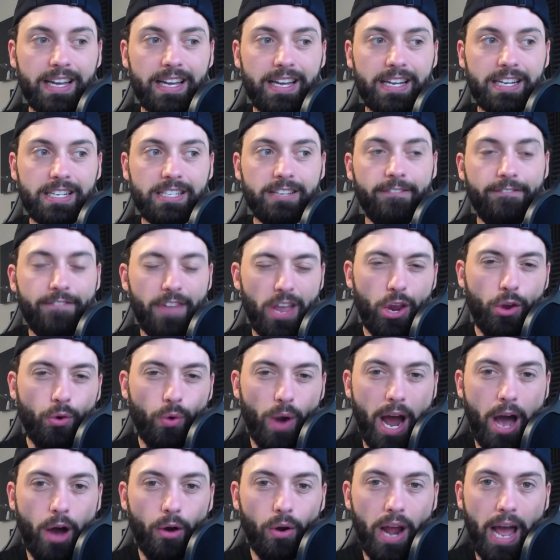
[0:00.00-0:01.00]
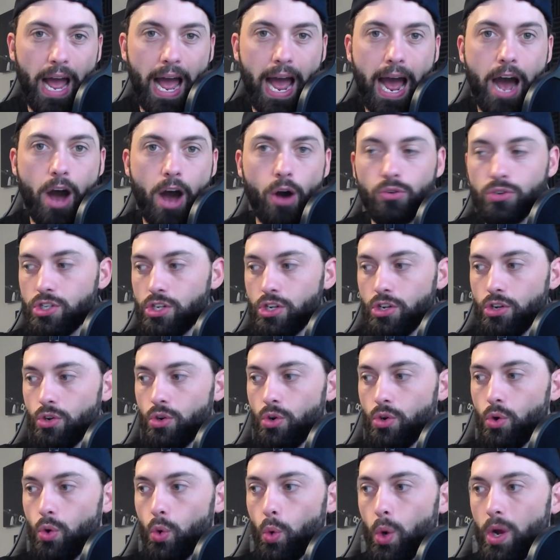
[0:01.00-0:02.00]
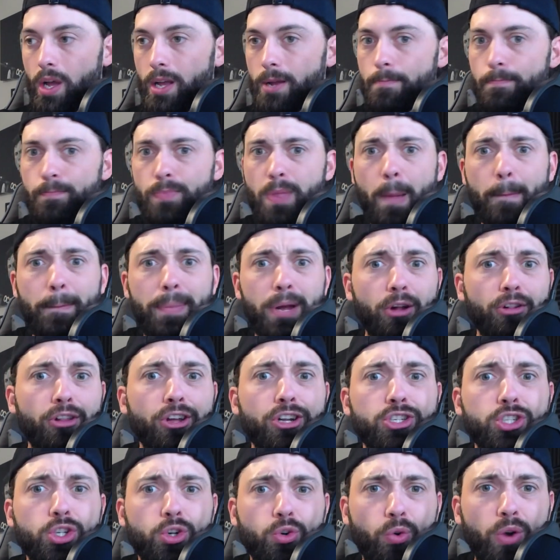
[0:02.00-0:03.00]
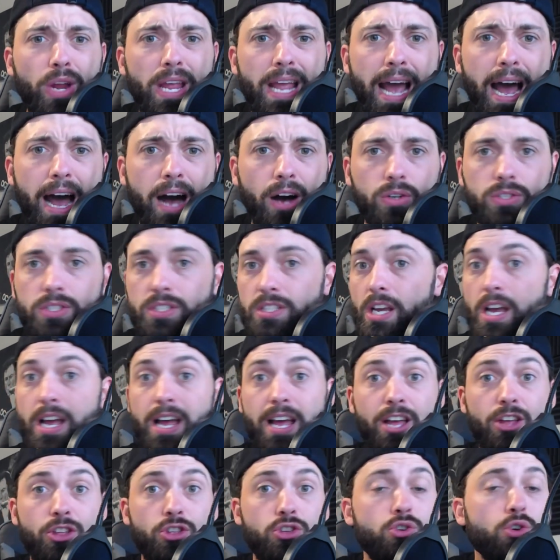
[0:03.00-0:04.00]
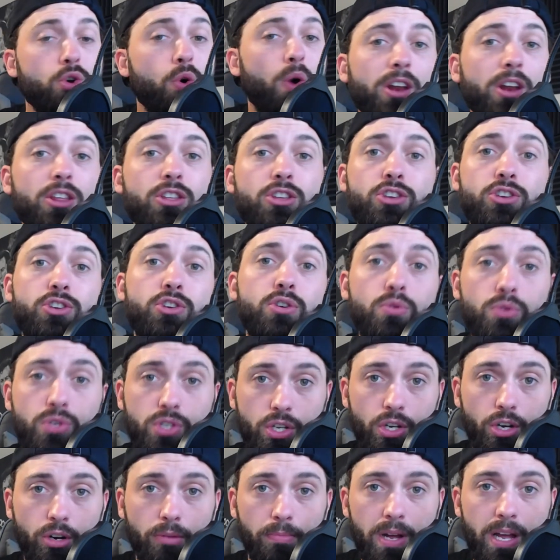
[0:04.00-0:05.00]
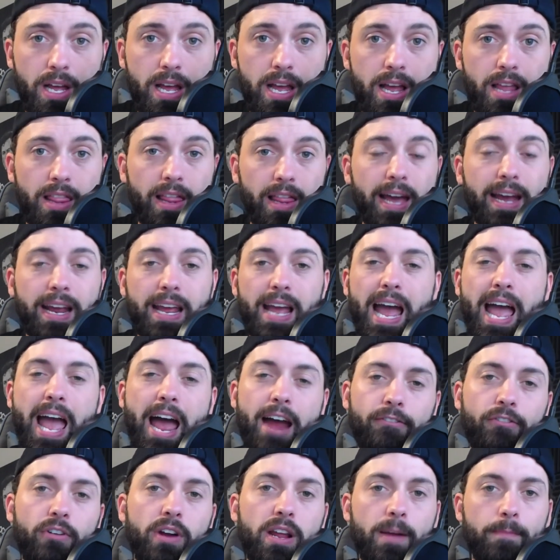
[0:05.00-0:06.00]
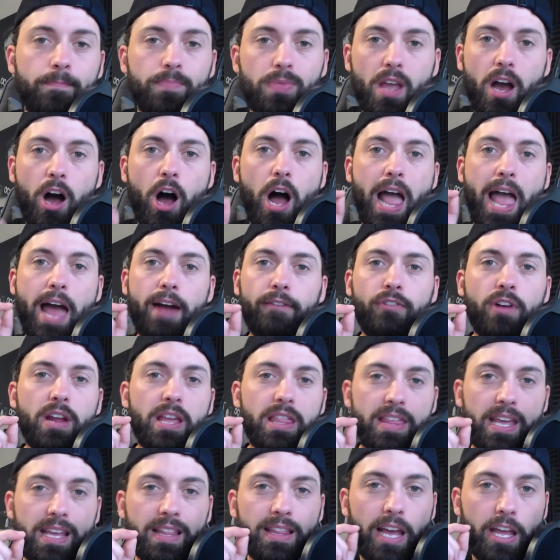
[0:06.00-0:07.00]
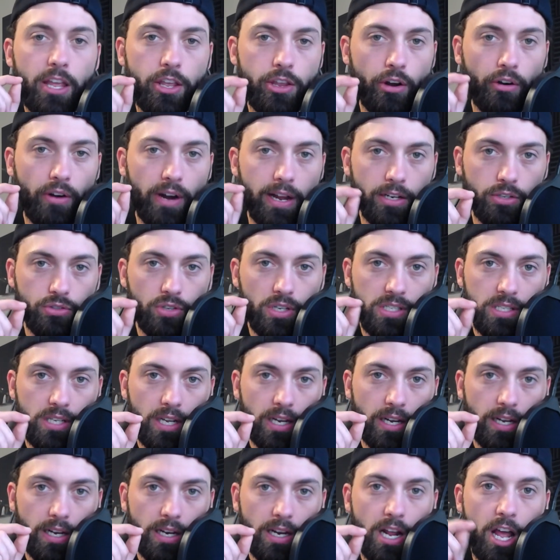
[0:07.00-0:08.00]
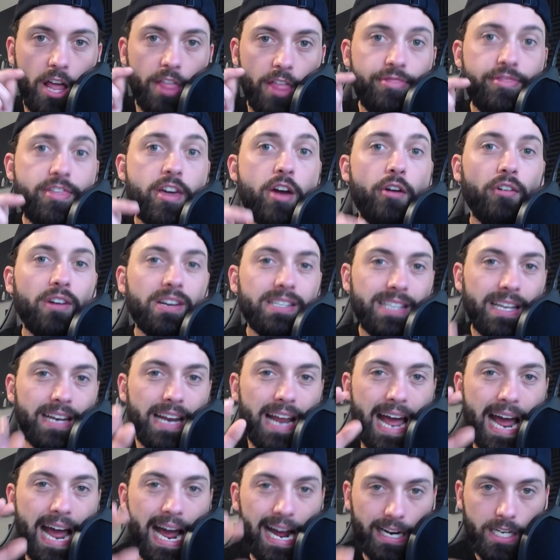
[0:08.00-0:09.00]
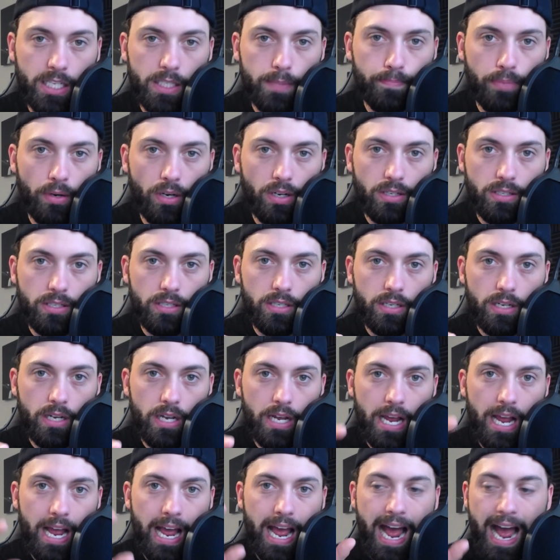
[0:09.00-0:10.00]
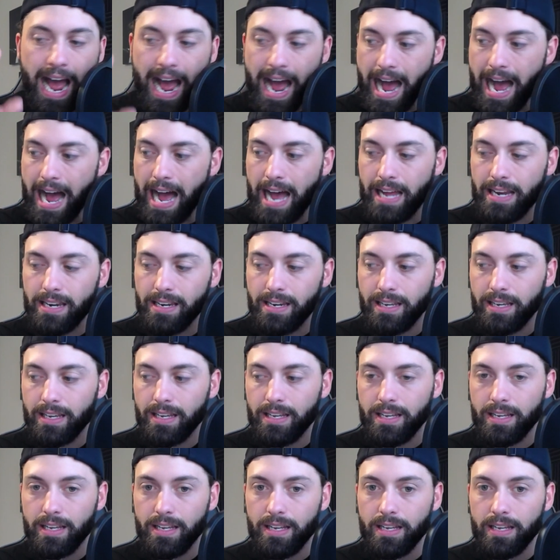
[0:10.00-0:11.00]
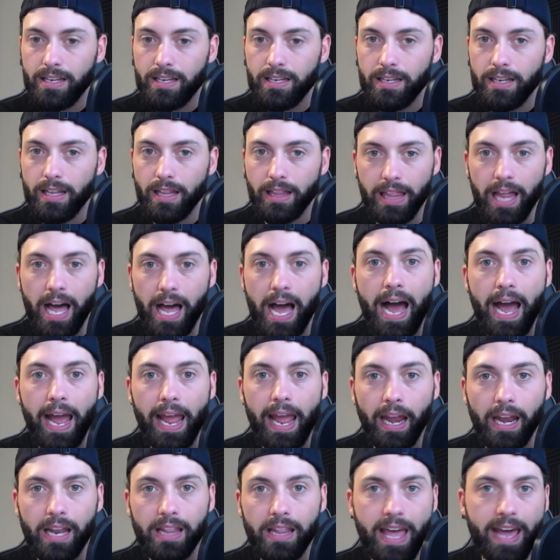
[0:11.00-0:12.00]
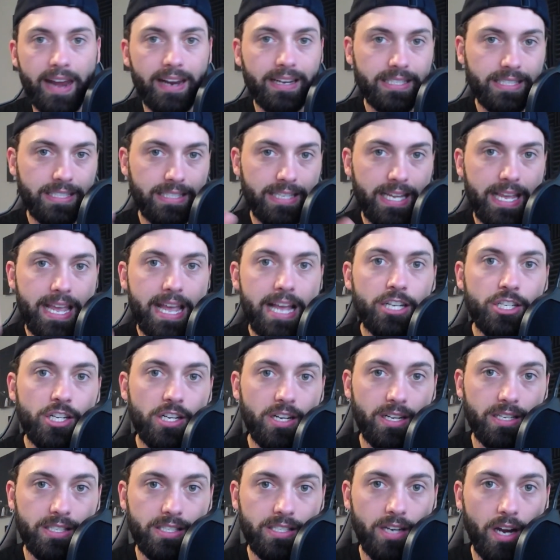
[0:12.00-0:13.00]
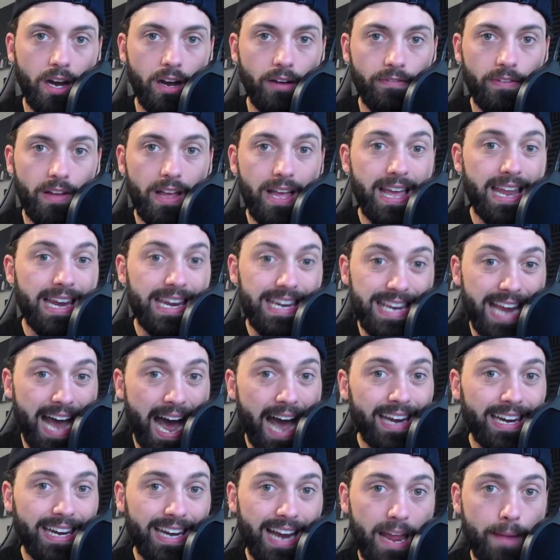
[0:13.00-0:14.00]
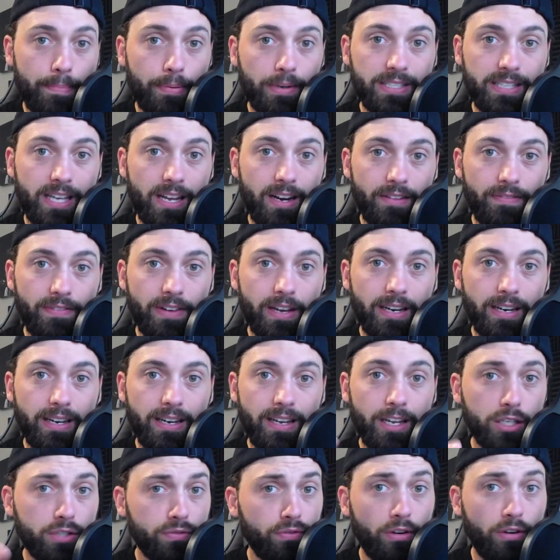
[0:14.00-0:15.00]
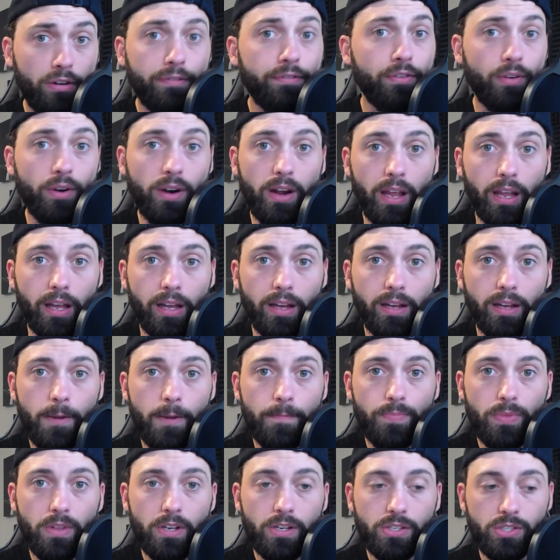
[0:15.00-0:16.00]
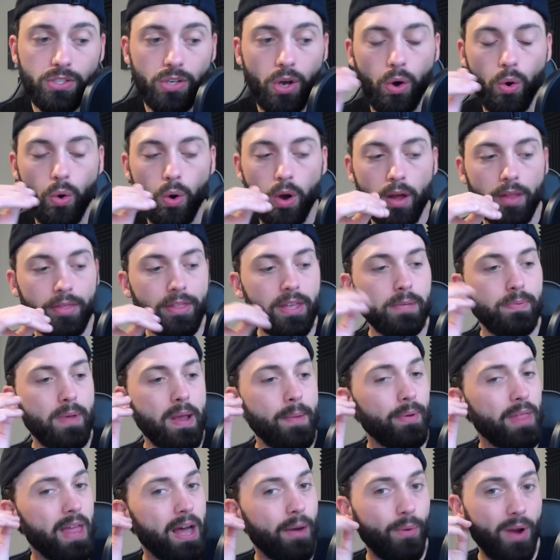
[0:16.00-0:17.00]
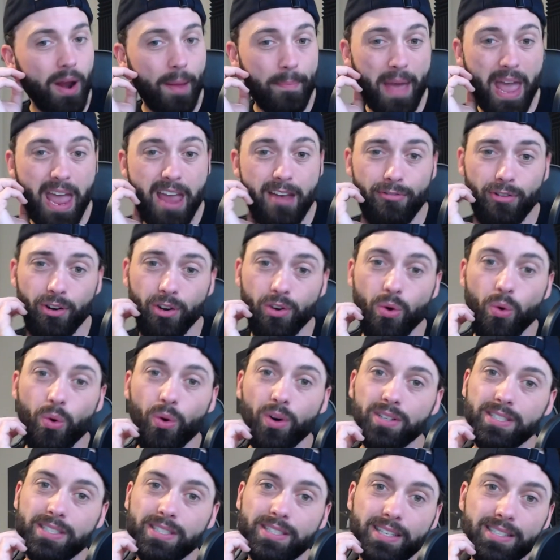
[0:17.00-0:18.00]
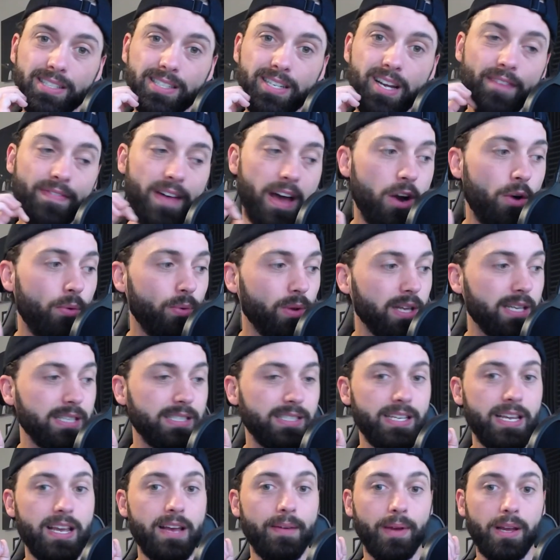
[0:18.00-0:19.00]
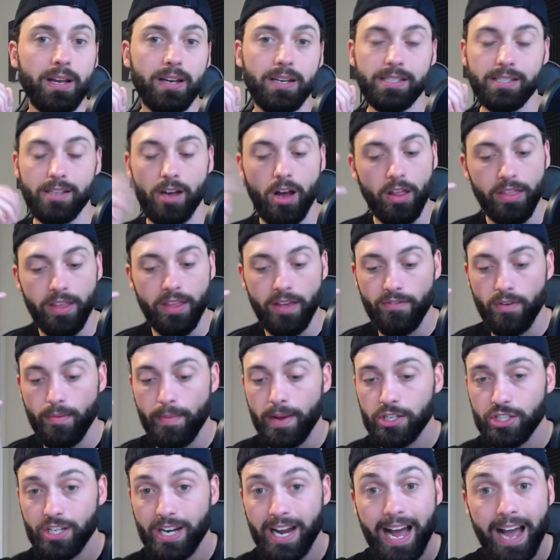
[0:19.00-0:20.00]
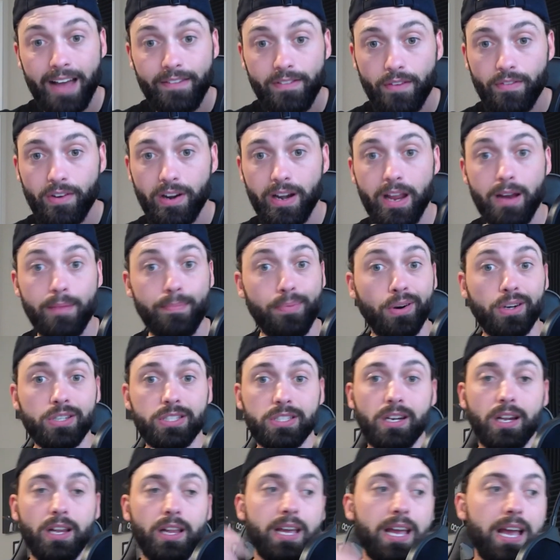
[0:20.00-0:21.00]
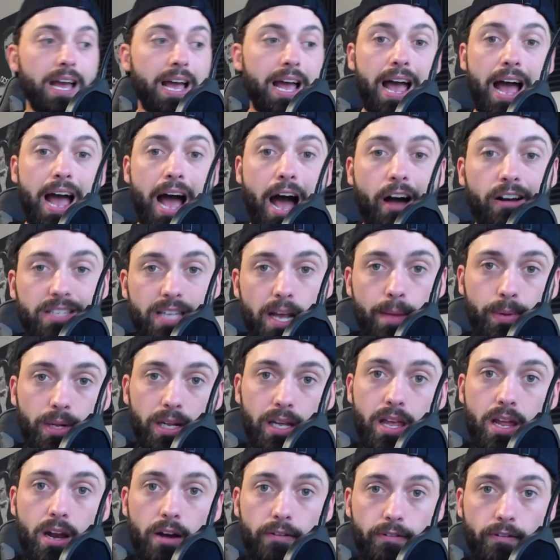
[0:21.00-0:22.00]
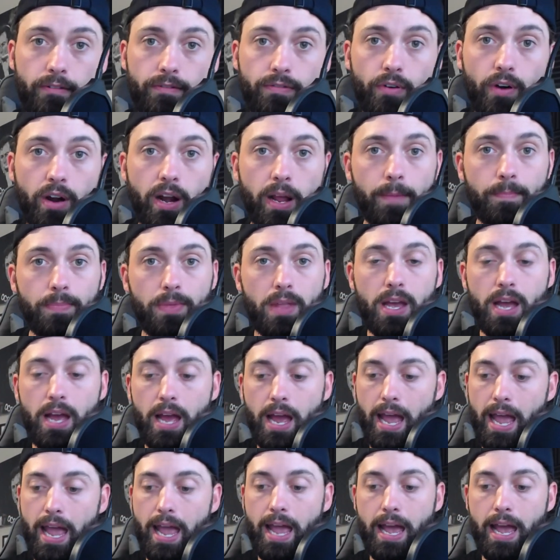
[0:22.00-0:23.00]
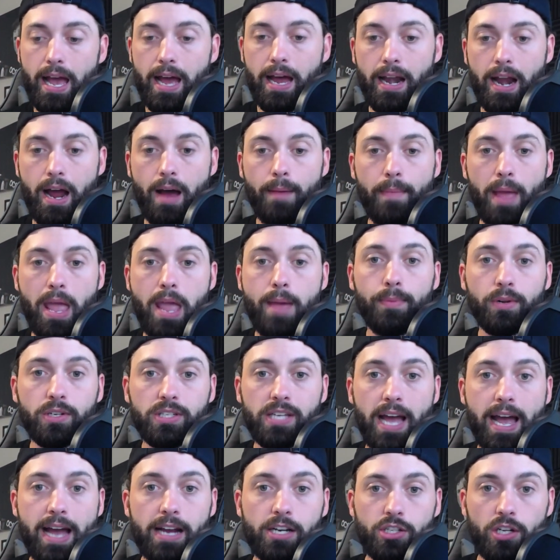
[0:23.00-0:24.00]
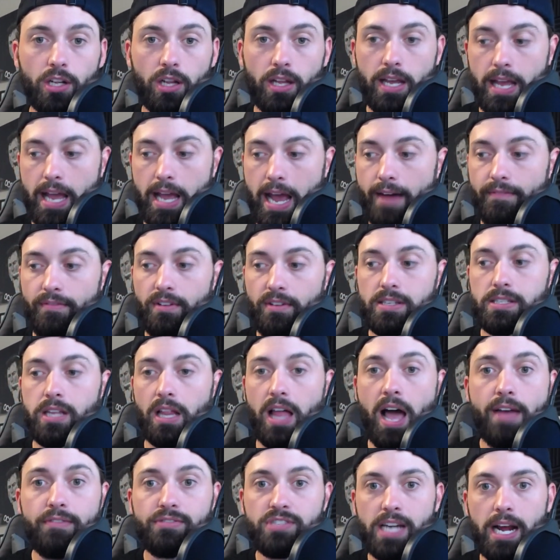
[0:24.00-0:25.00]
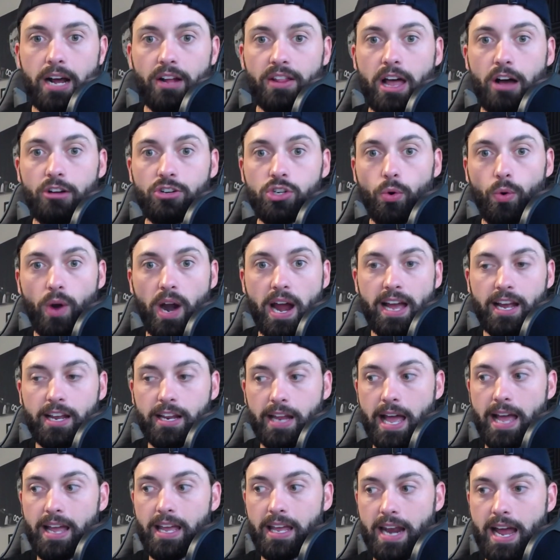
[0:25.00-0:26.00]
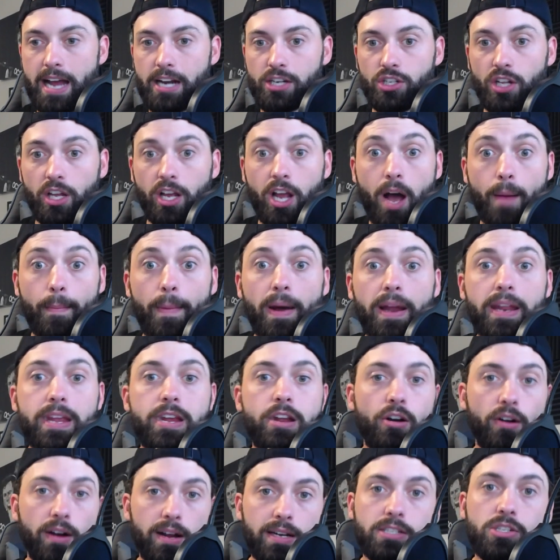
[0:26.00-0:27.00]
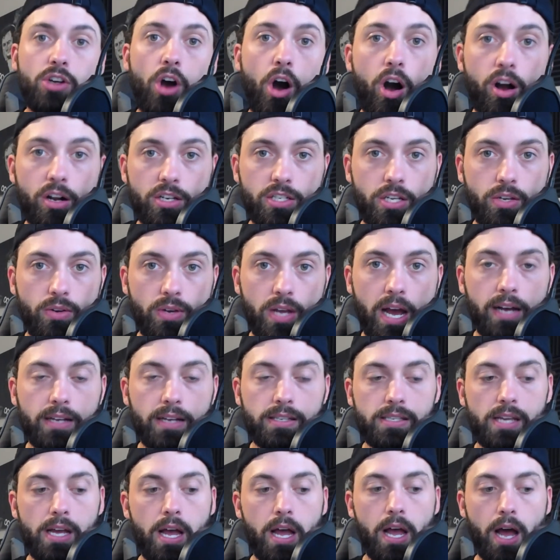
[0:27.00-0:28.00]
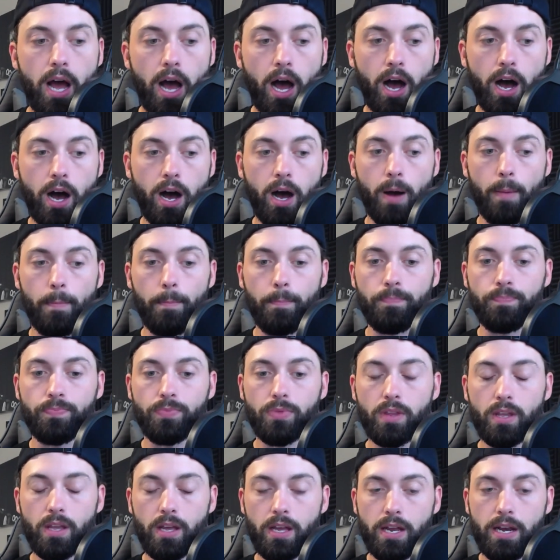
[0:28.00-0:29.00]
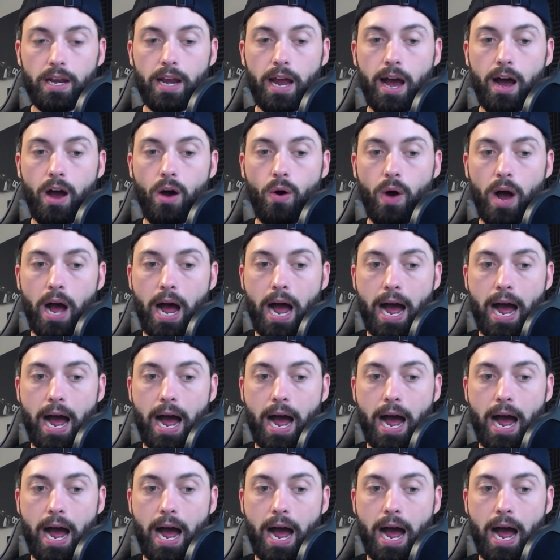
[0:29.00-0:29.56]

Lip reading: to figure out how to build a tree house, you go YouTube. Like everything that you're interested in, there is an expert online that is teaching this stuff. 99% of it is for free. So these people that want to pay for courses and stuff, I don't really see it, because all the information I've ever needed personally, I was able to get it for free. And I'm able to actually have this lifestyle now to where I can actually come on here and talk to you guys. Now